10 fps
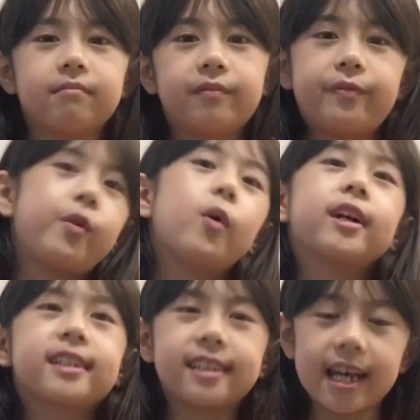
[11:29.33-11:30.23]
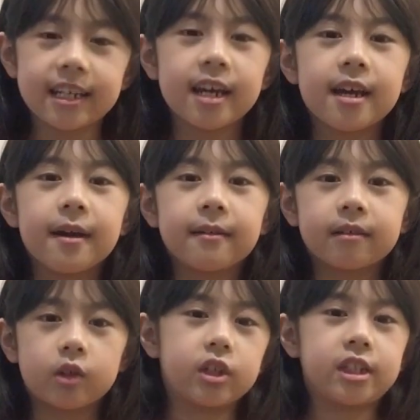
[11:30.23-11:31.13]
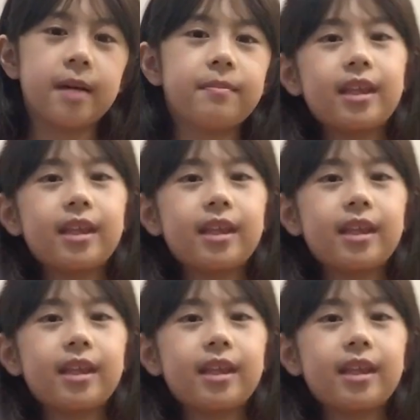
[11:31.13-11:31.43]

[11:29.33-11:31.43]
some force that, or